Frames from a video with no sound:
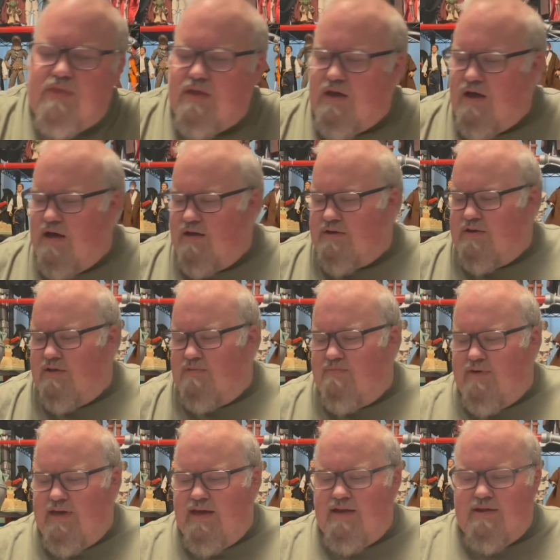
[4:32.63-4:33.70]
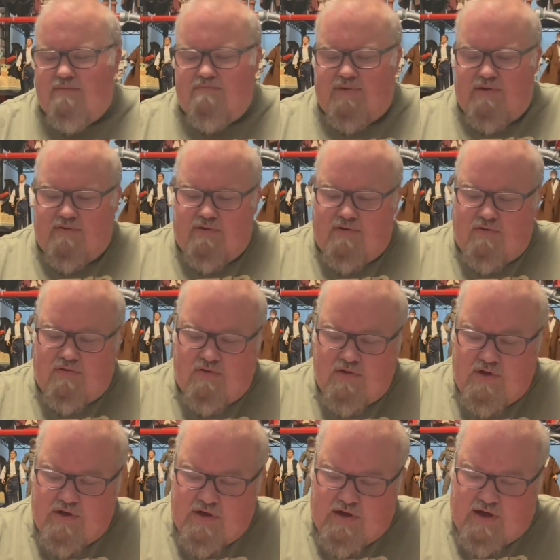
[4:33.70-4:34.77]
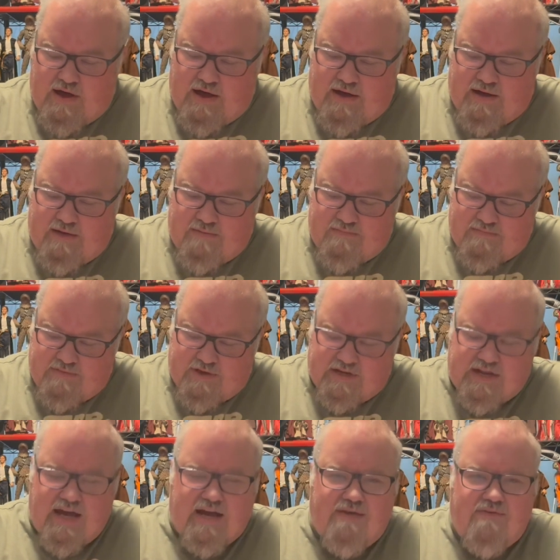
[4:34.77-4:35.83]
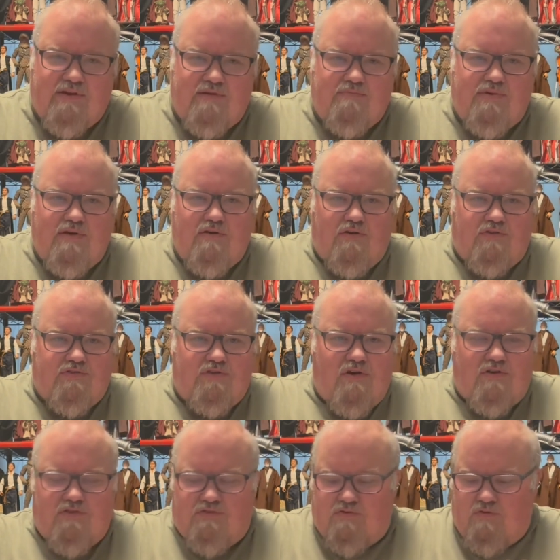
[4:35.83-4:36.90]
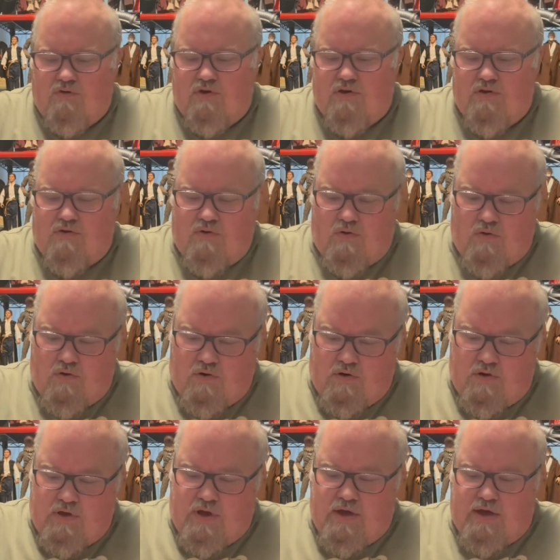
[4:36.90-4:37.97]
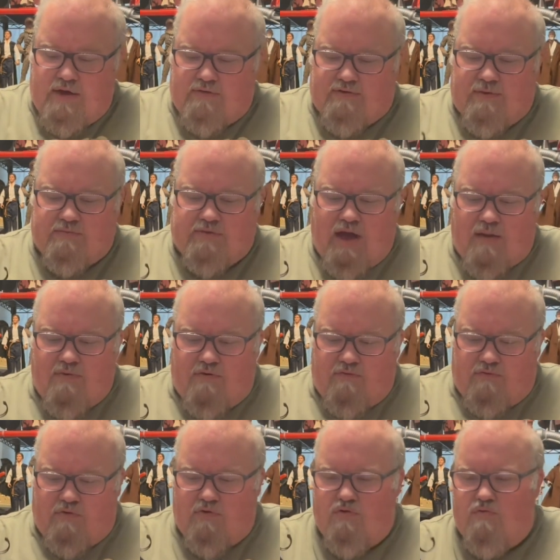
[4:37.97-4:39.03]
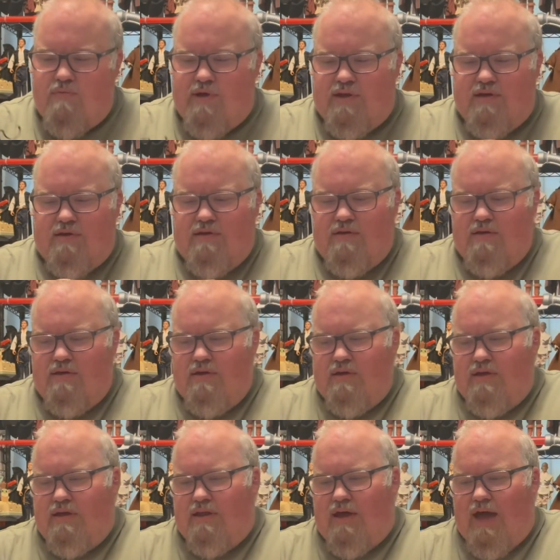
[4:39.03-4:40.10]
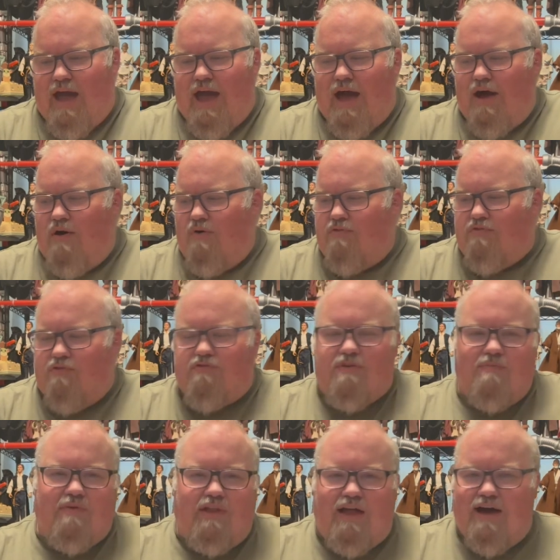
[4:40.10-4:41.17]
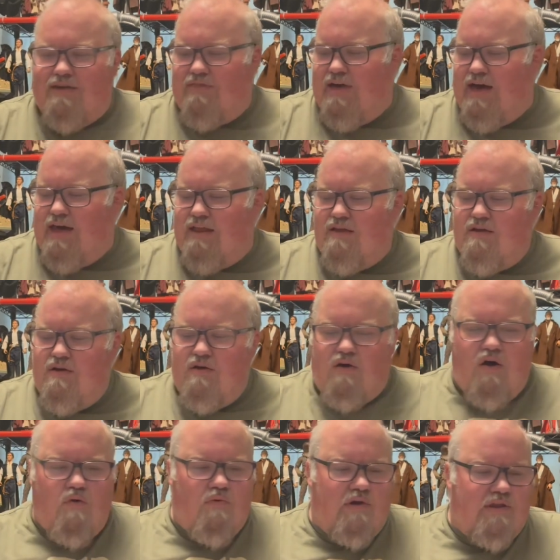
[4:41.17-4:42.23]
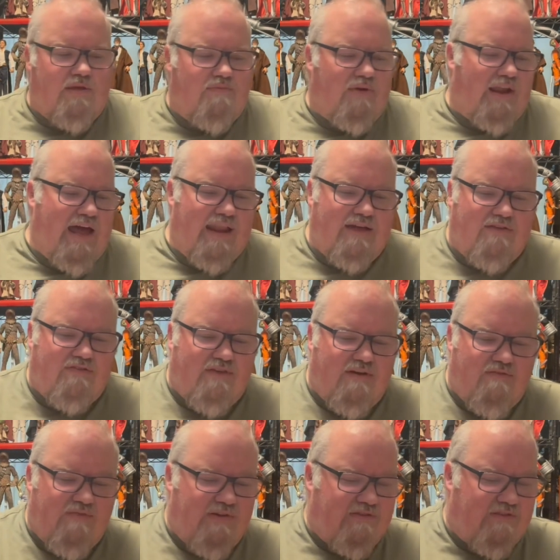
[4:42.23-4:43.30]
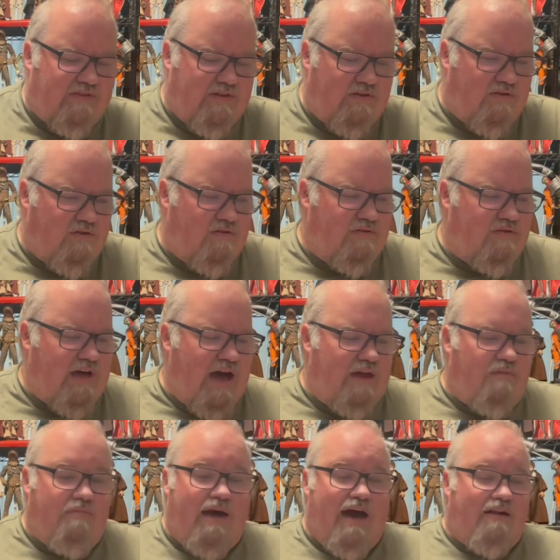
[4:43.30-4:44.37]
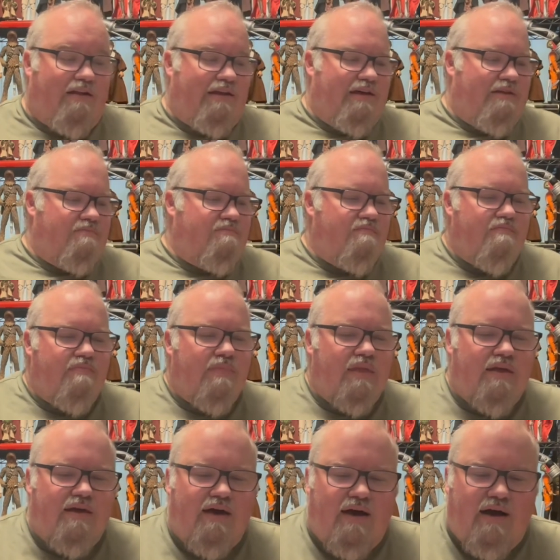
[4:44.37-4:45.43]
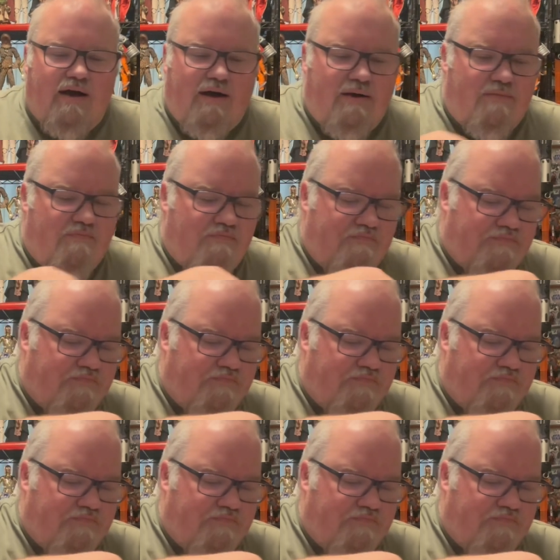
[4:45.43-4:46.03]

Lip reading: Could be an Imperial, the deck of an Imperial Star Destroyer, or some type of room in a house or something like that on one of the planets they visited or had a battle in.